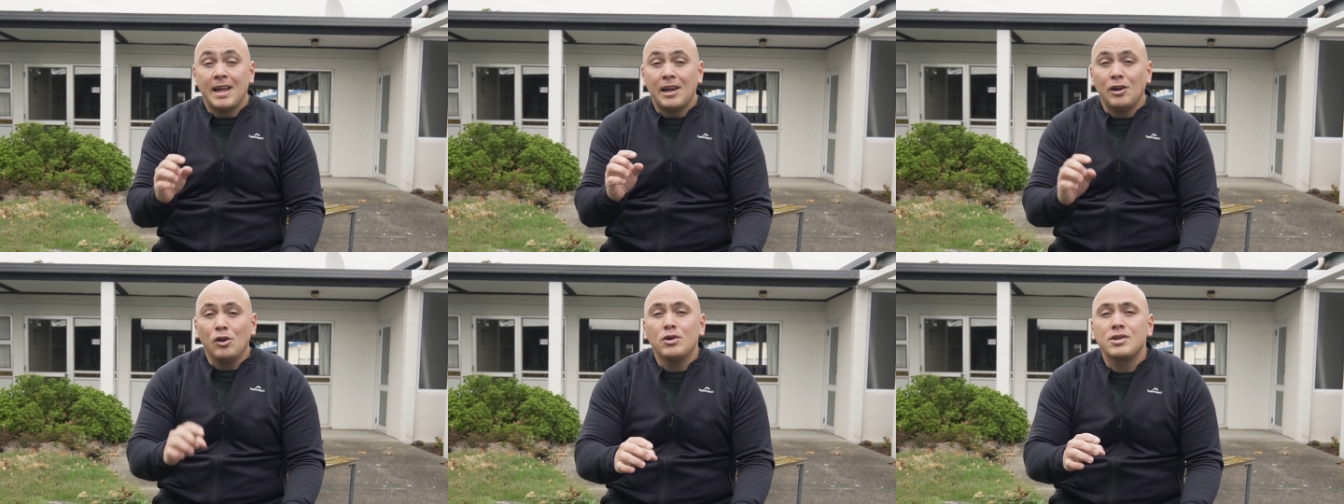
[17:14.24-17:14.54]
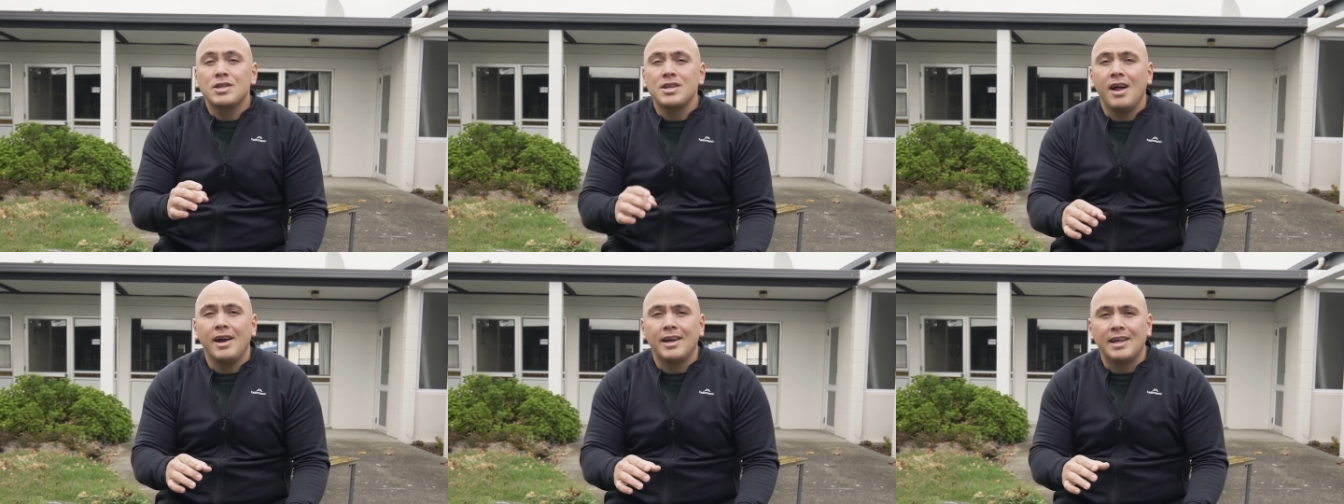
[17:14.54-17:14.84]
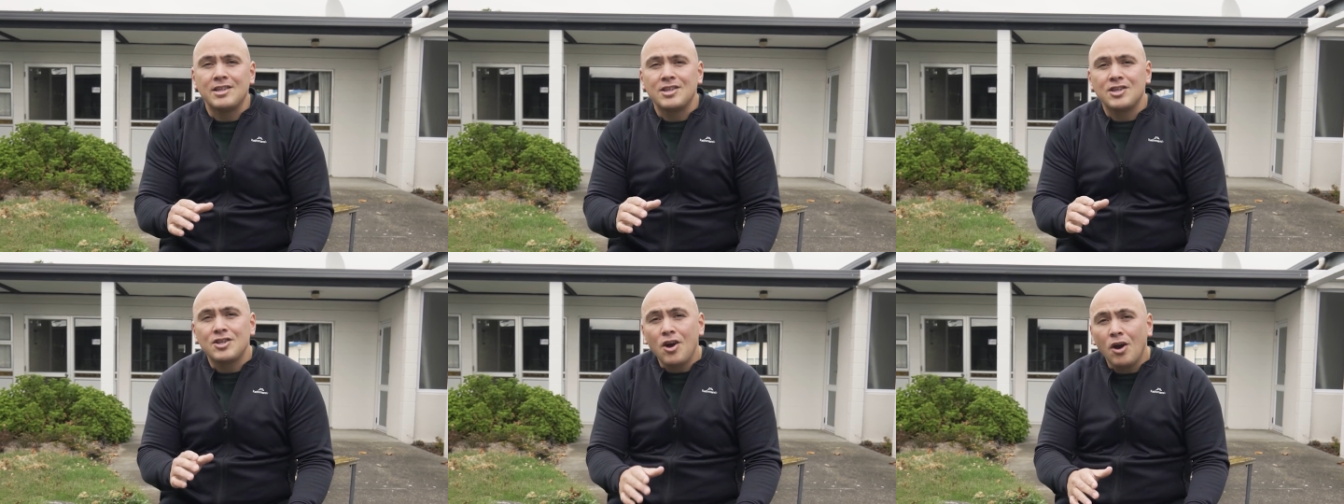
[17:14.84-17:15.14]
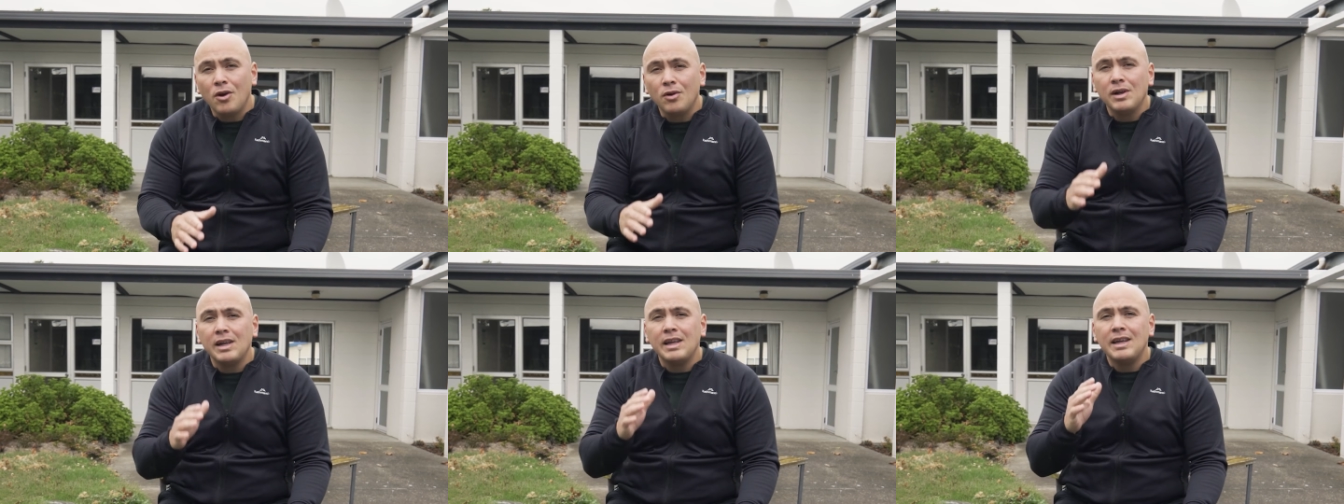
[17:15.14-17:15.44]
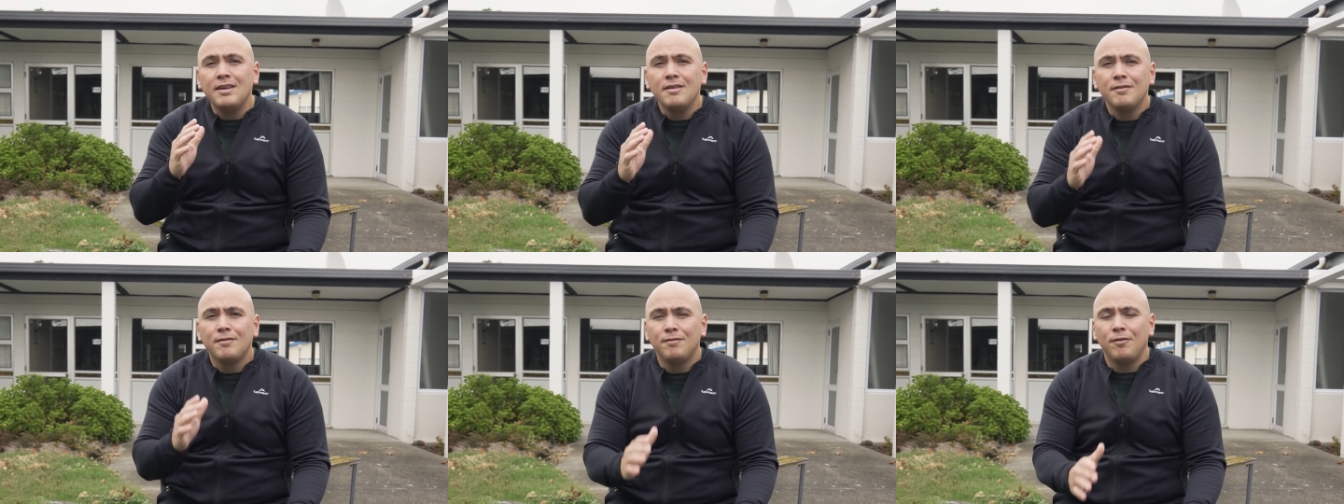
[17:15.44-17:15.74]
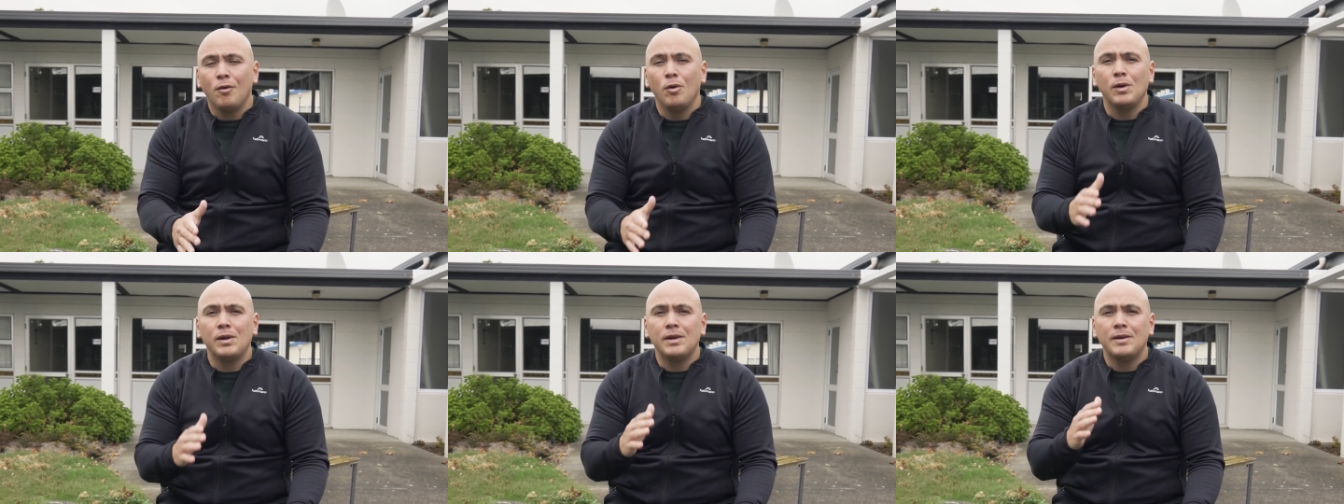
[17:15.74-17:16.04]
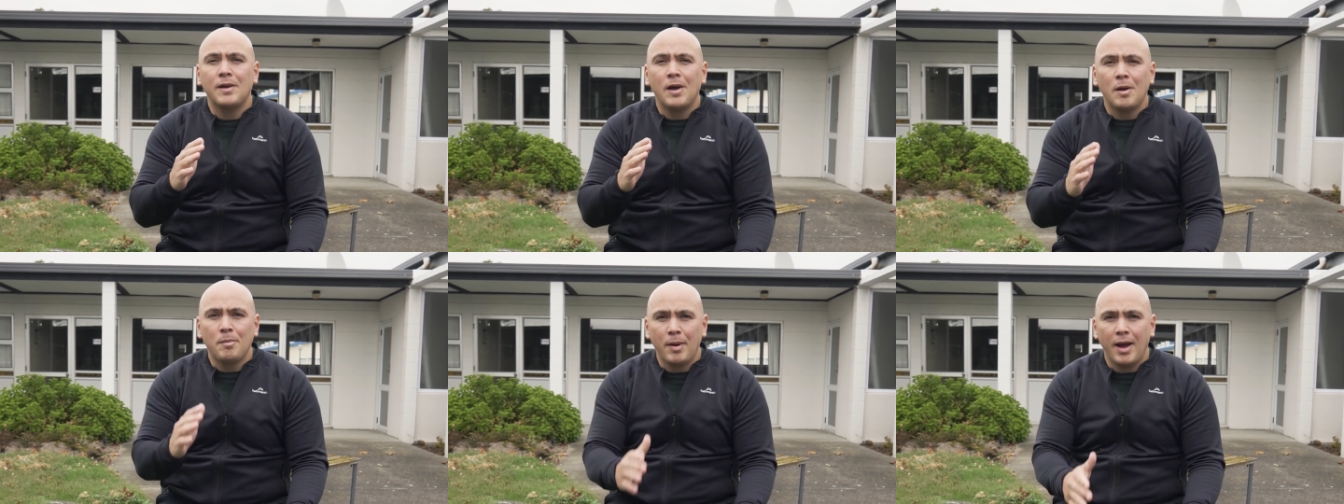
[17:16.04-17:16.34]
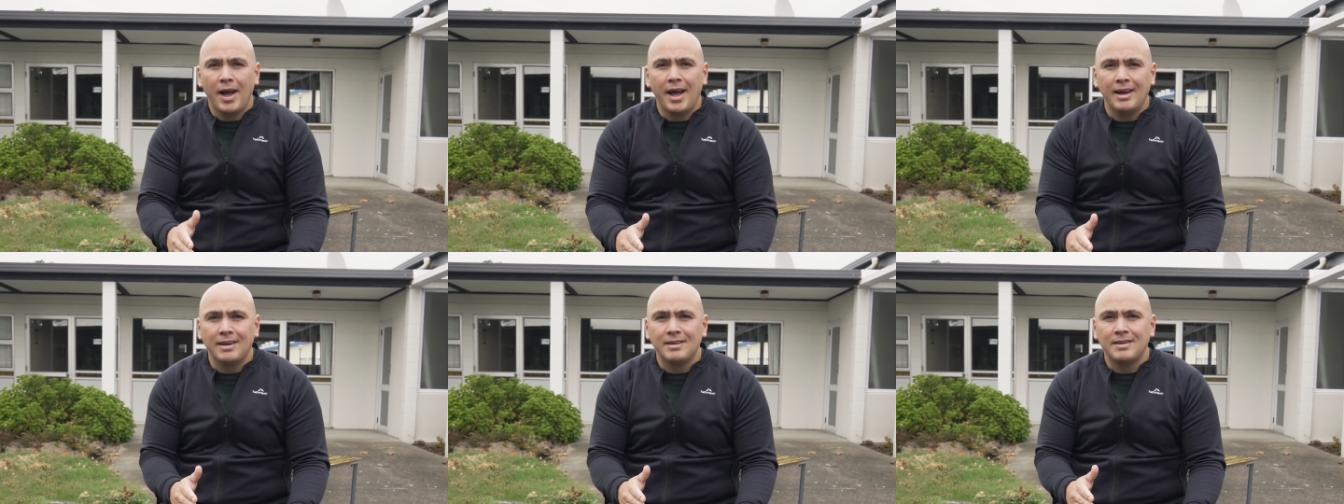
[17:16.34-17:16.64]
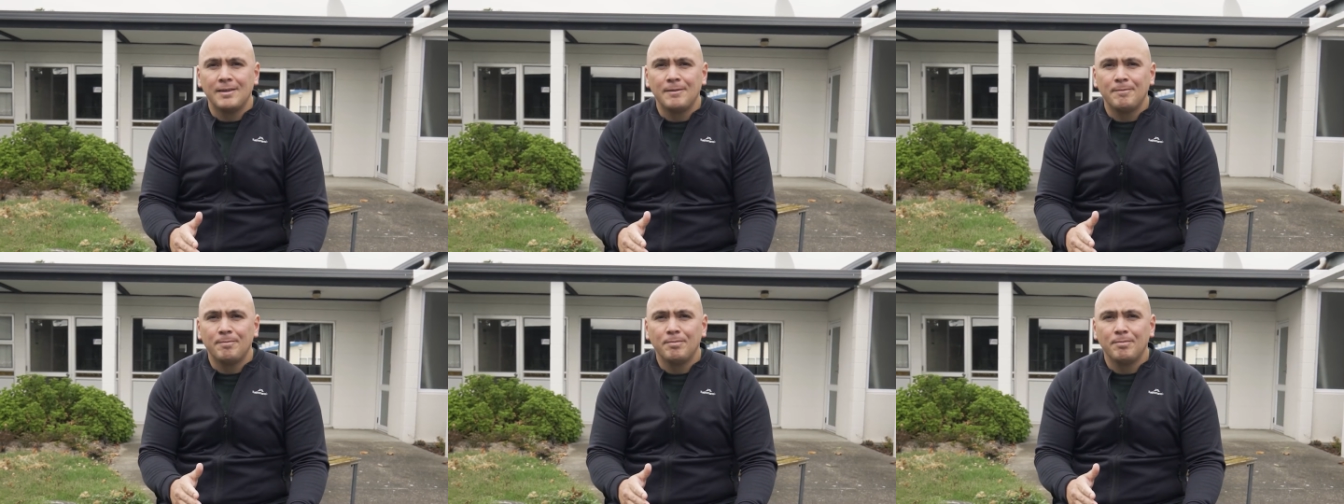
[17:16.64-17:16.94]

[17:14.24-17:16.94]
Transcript: that looks like it's totally fallen apart.